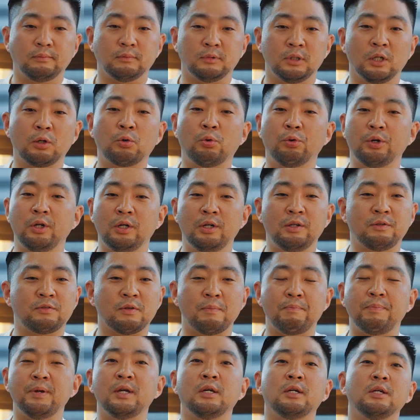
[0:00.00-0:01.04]
Liquidity is
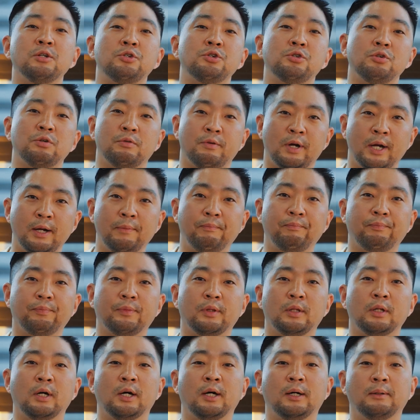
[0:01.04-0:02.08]
a big issue, right?
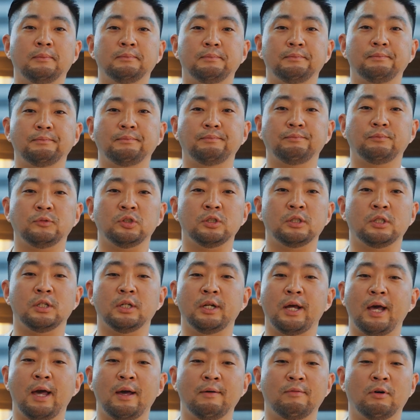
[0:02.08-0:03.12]
You
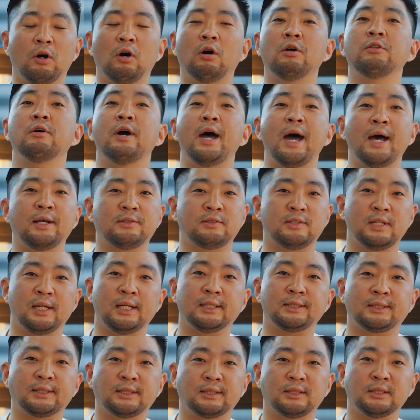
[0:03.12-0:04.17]
could have all the
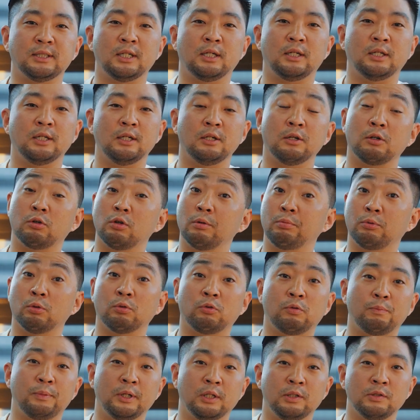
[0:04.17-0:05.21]
assets in a crypto
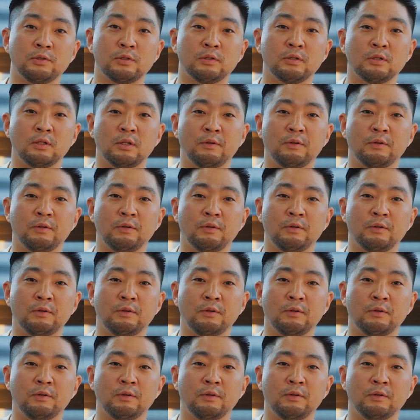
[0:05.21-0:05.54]
space.